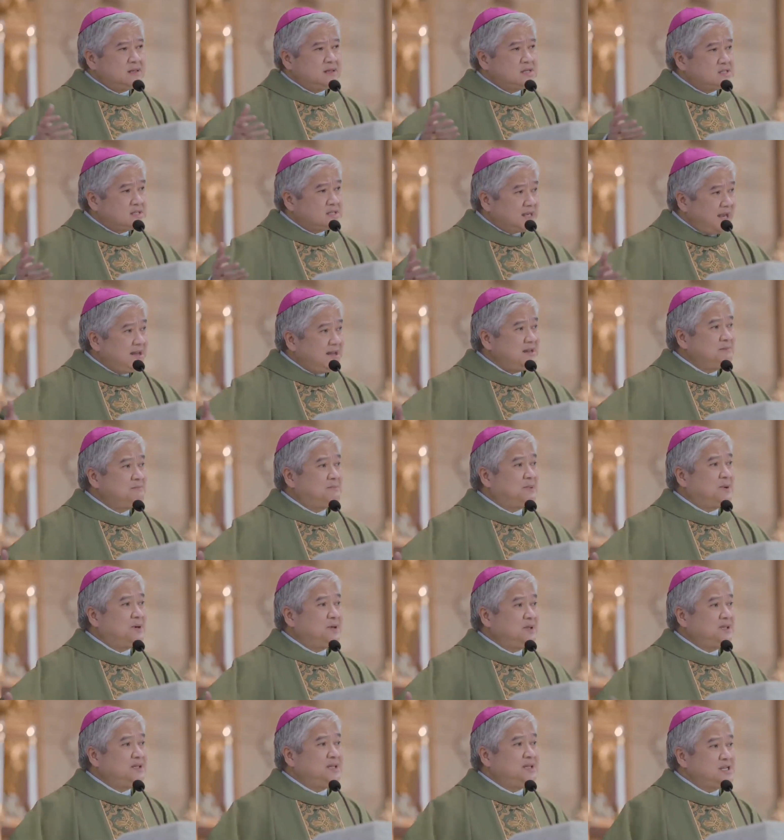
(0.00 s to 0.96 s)
Saint
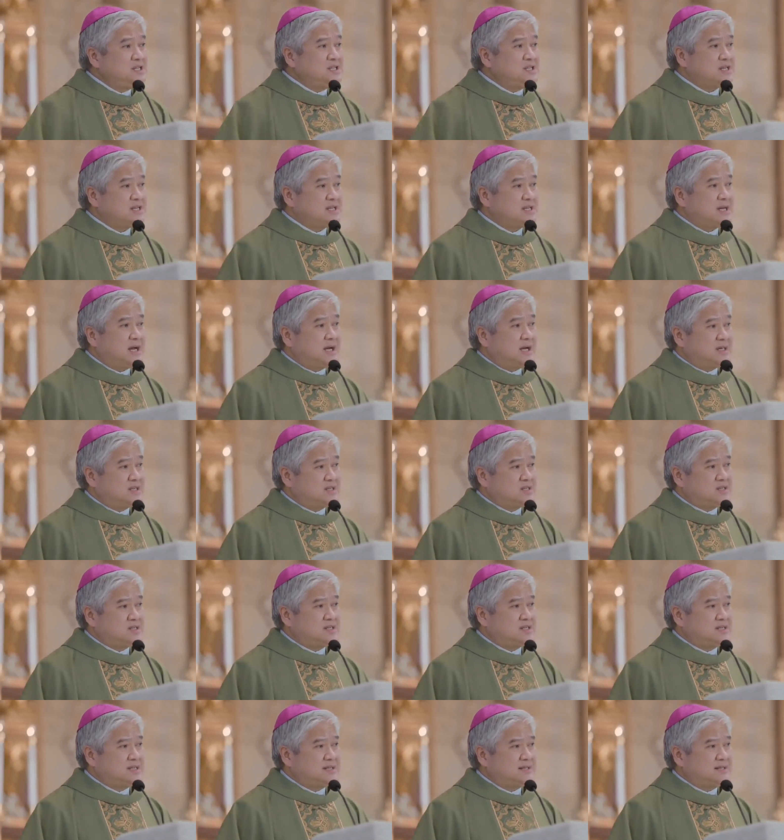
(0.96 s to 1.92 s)
Paul teaches
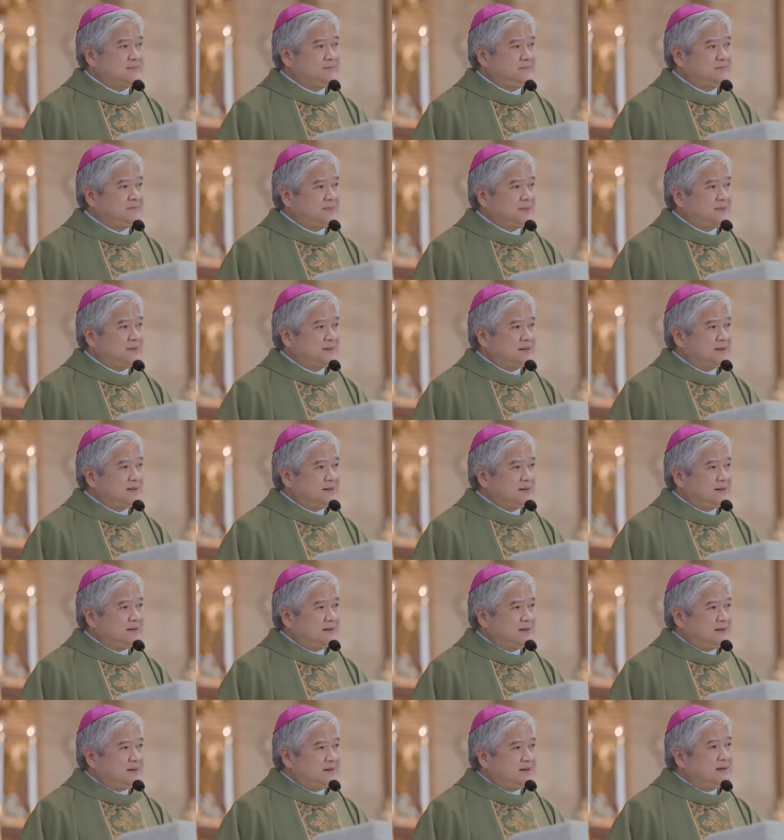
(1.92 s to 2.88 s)
us
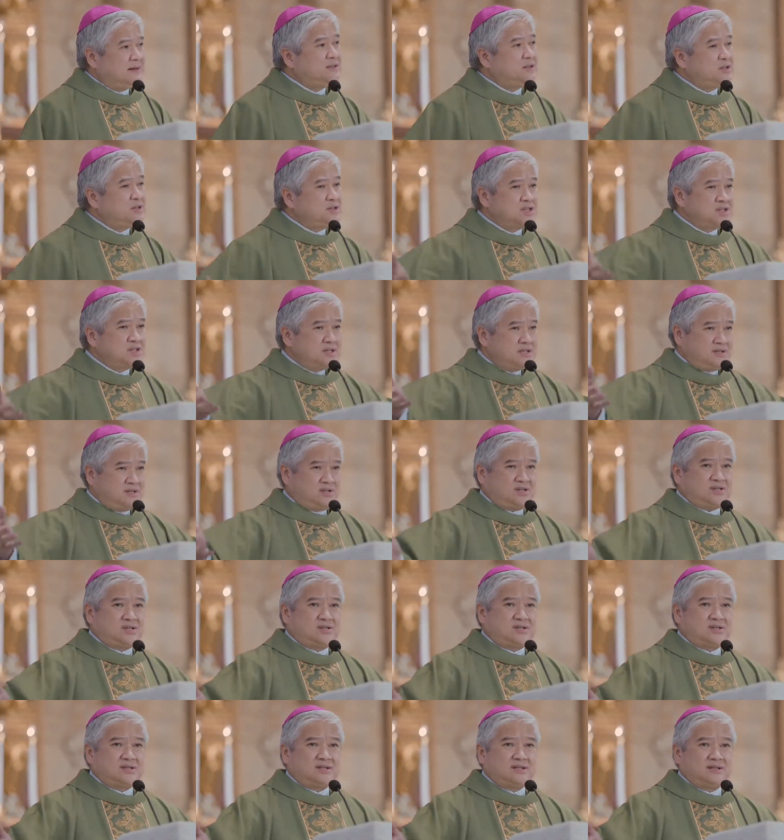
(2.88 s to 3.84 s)
that the
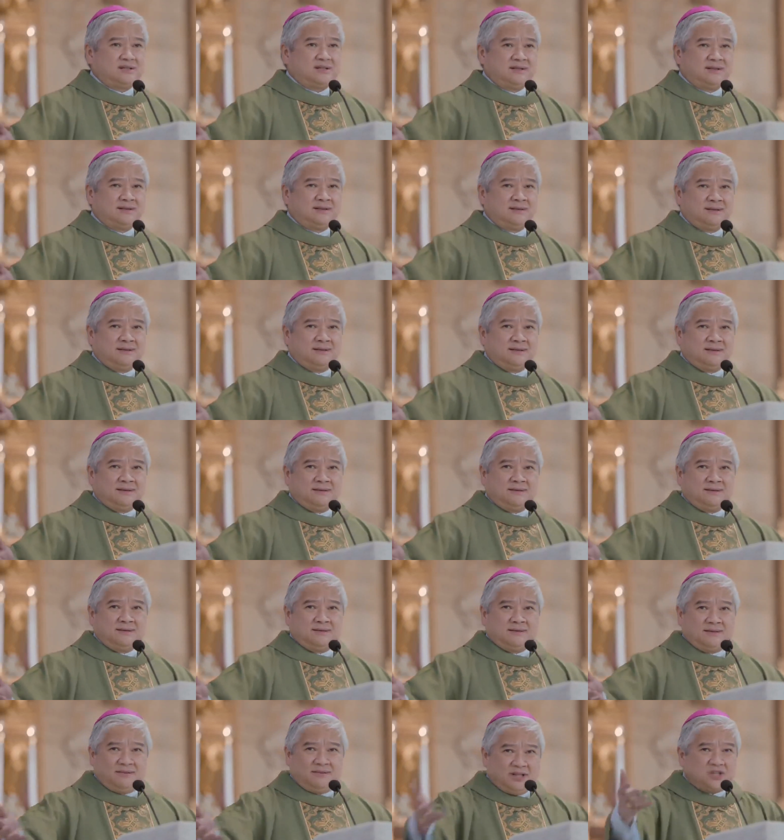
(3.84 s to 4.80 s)
church,
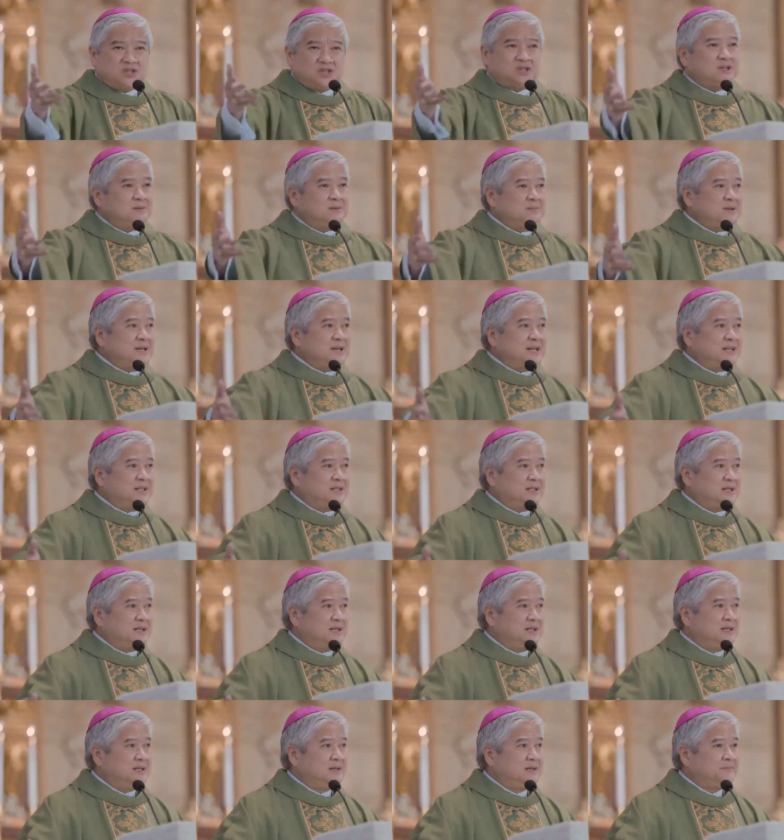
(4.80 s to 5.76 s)
this
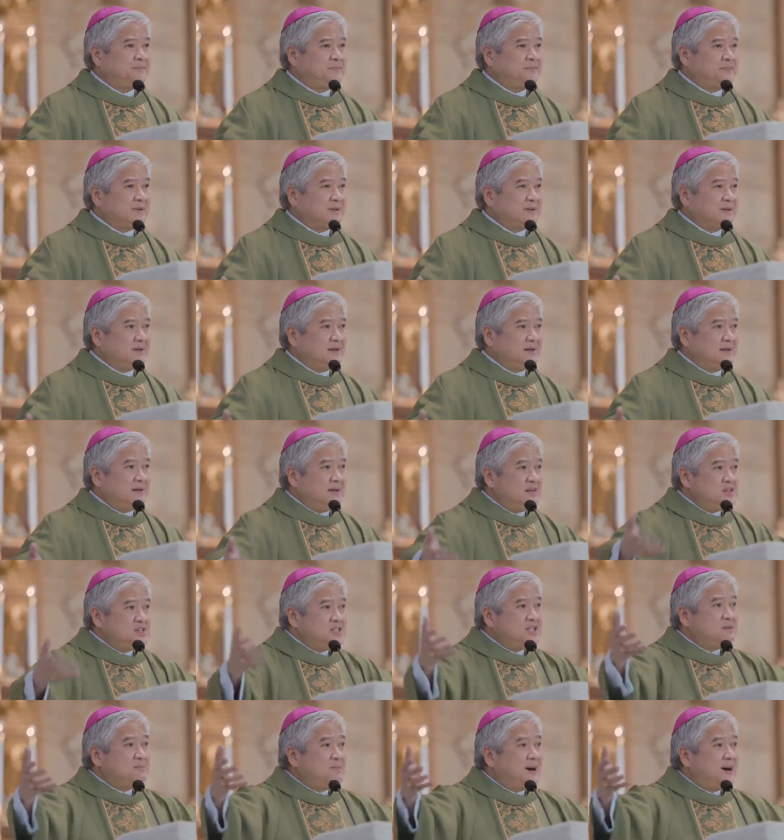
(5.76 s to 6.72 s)
community,
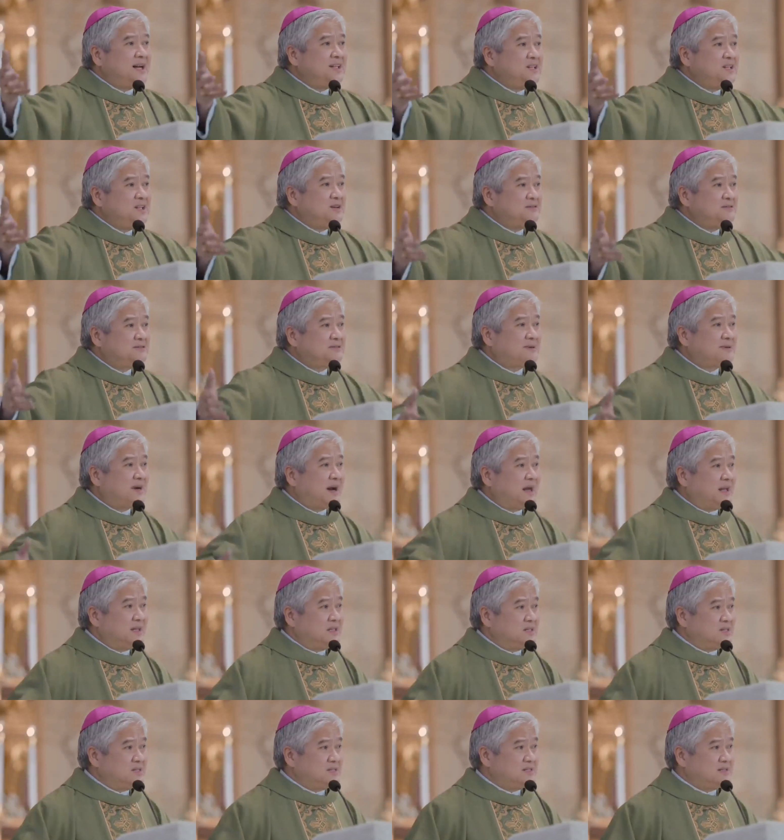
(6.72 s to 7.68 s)
is the body of
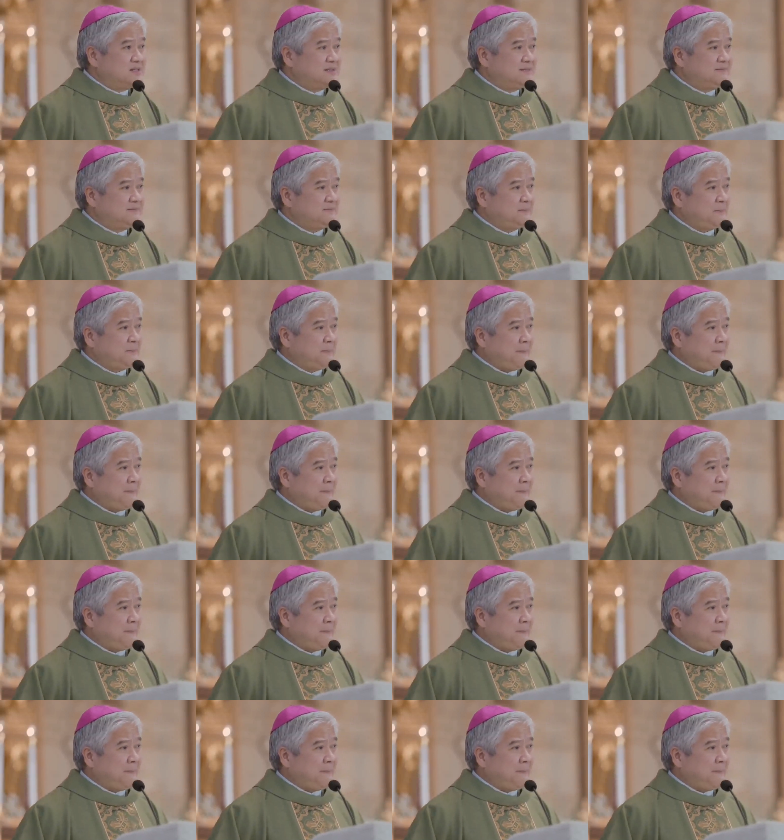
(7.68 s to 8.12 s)
Christ.